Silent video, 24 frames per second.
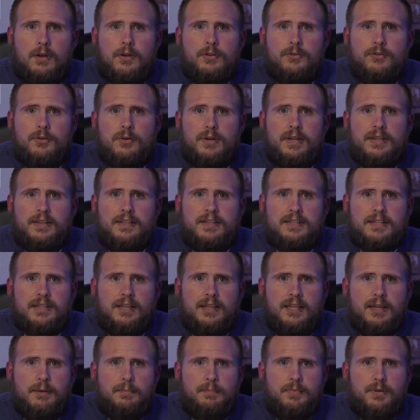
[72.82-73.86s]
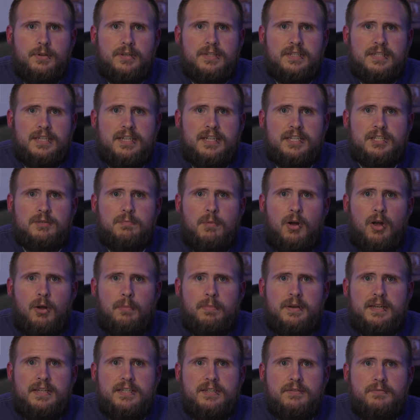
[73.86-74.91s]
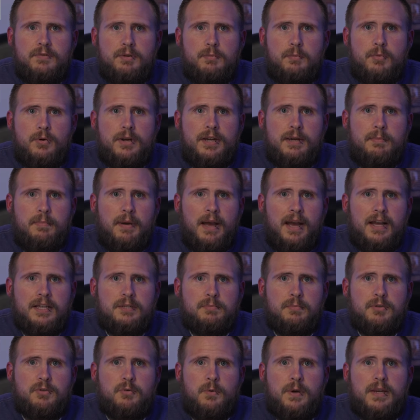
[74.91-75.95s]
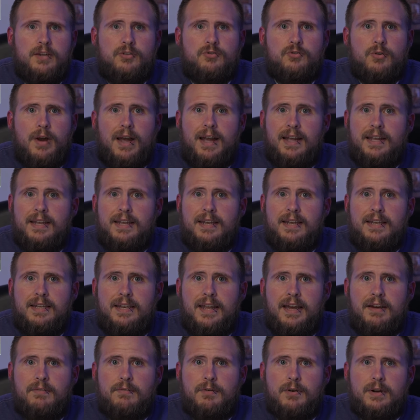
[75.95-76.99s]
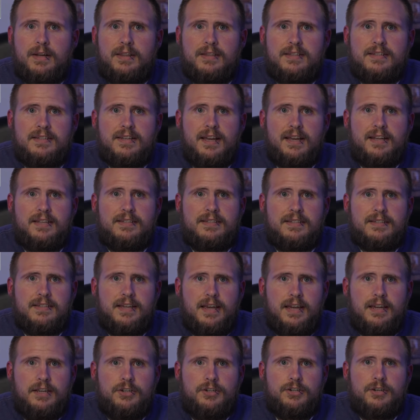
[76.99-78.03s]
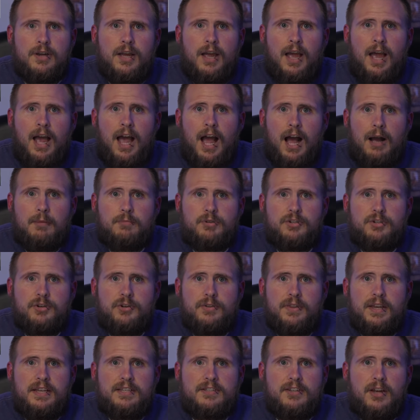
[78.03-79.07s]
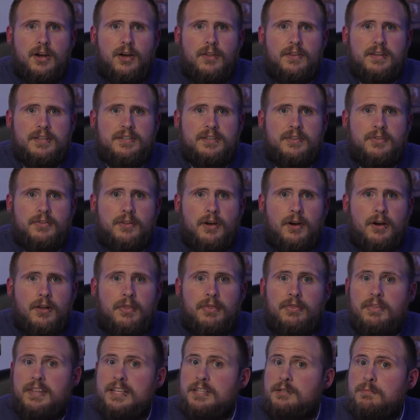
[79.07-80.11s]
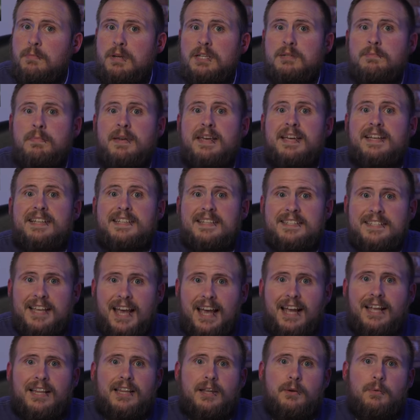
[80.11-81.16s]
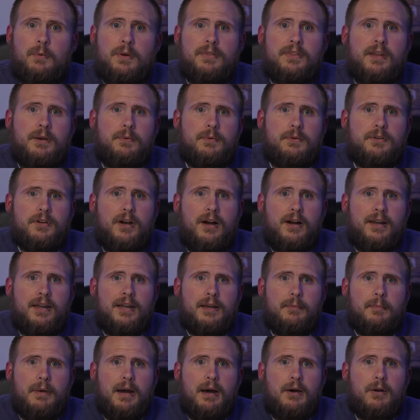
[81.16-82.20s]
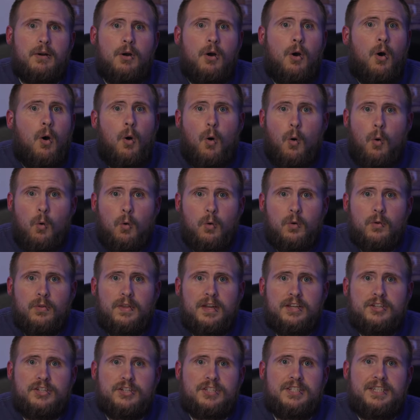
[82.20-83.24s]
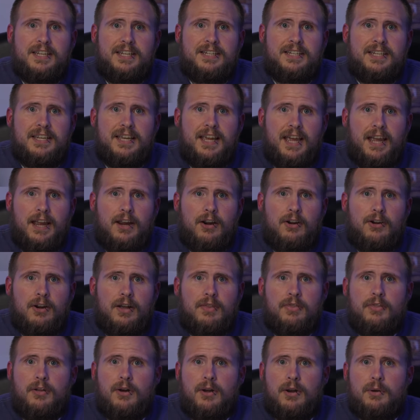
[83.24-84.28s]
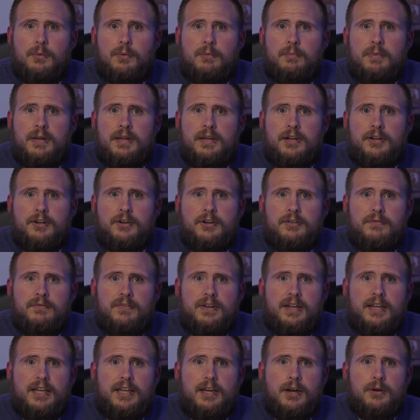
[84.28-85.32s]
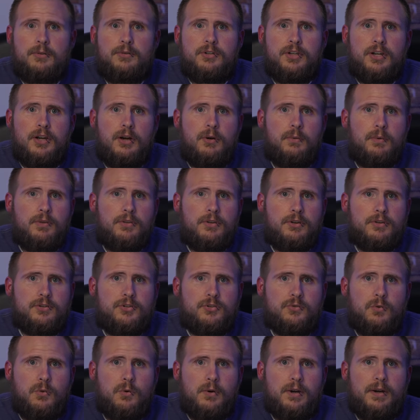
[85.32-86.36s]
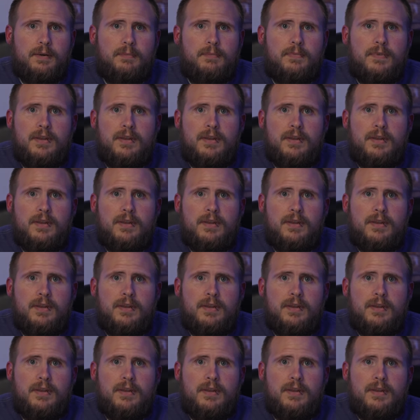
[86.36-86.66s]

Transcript: During this clip, you can see a small piece of debris pass between Dragon Endeavour and the second stage. I'm sure they saw this and thought, this must be exactly what they were talking about or they just didn't care and thought it would be a good video to go with their story.